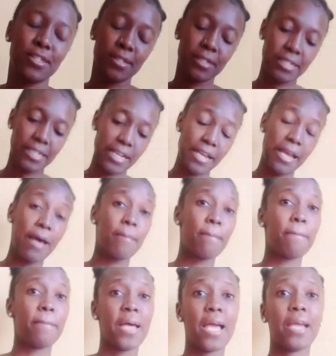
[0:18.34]
today
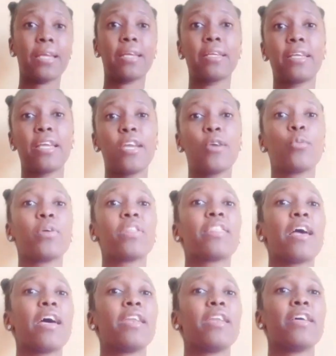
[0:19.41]
I'm back again with
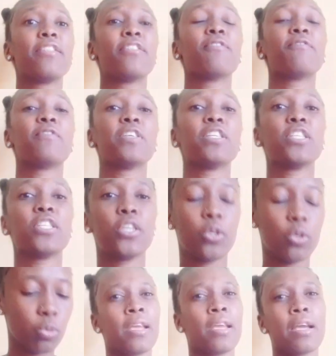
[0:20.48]
another
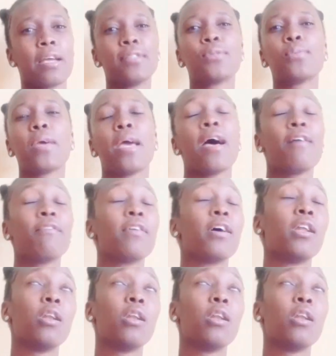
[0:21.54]
video. Guys, we have a